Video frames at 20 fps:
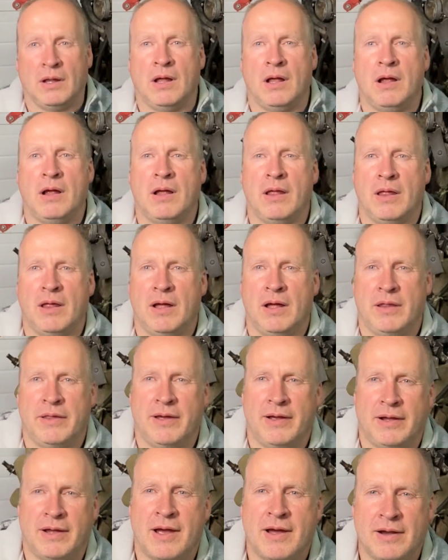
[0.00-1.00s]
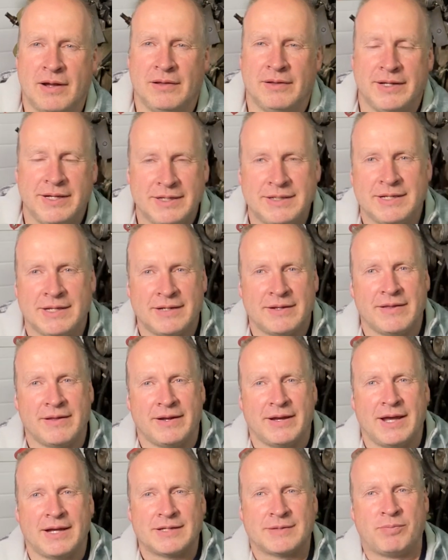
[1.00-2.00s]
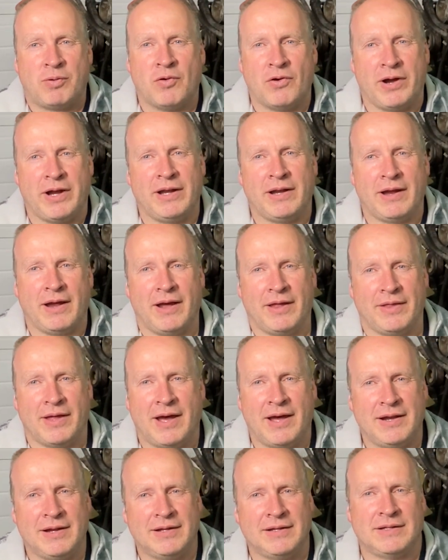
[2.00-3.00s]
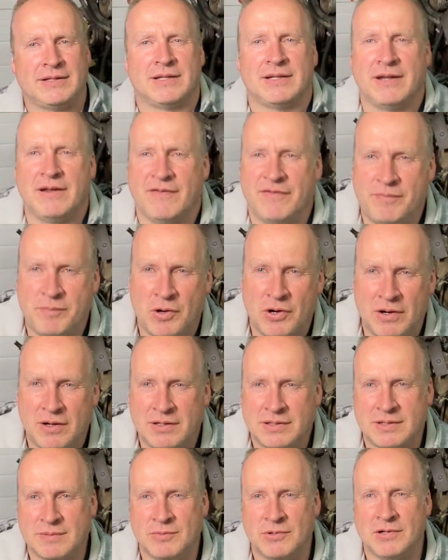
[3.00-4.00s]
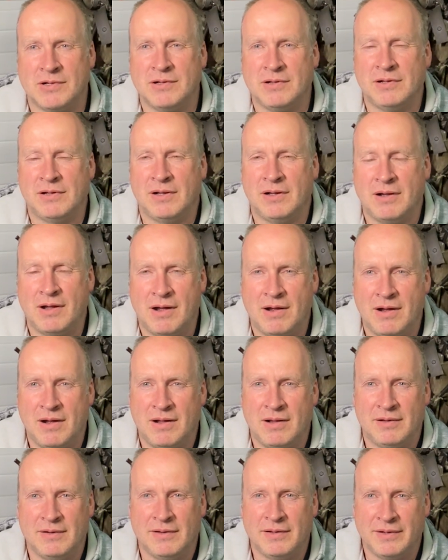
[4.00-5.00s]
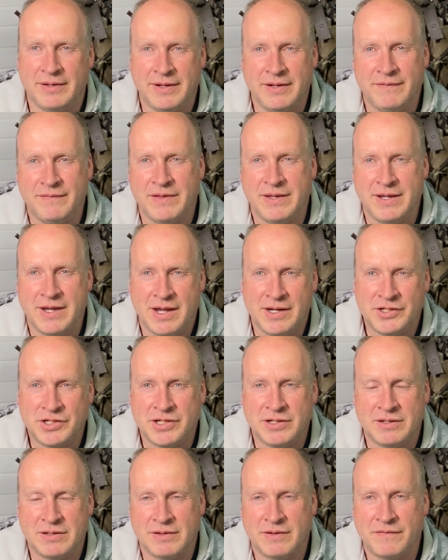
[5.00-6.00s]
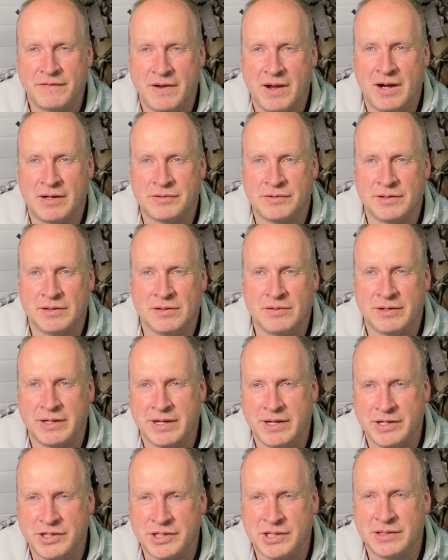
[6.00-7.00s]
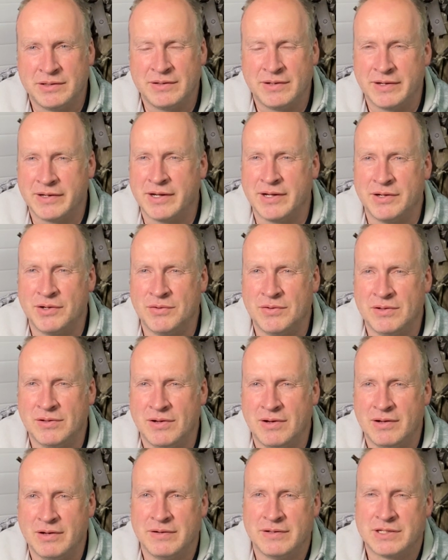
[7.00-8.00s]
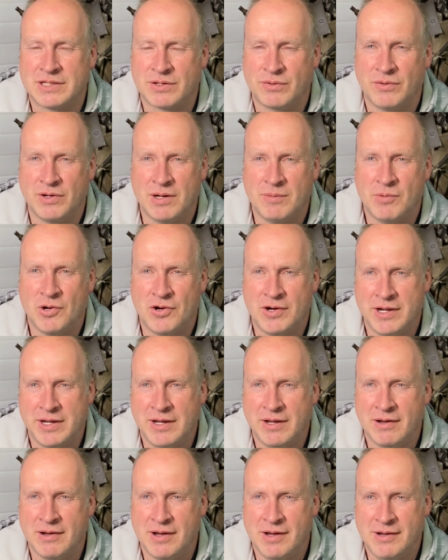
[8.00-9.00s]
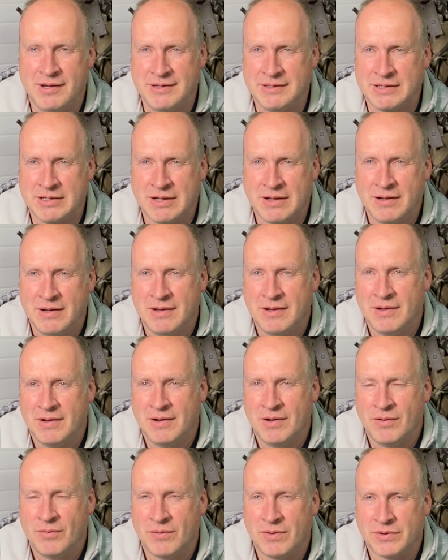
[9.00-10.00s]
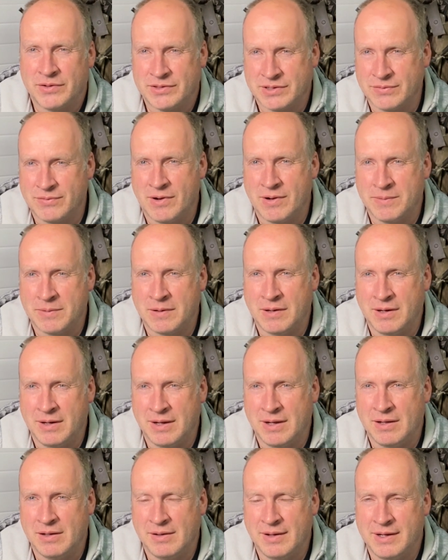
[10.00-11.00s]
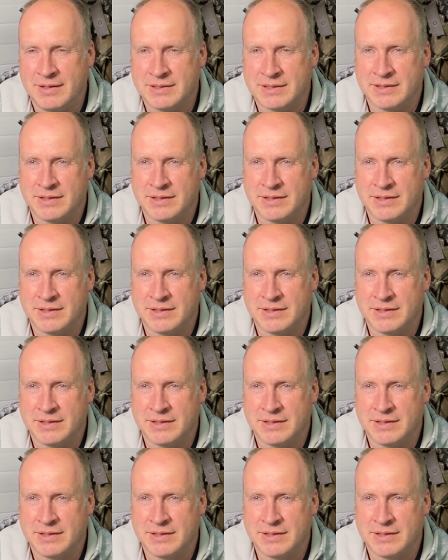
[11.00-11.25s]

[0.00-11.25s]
That kind of leads into the next point, and that is, if possible, leave the engine in the factory location. Like, I know a lot of square body guys, when they're swapping an LS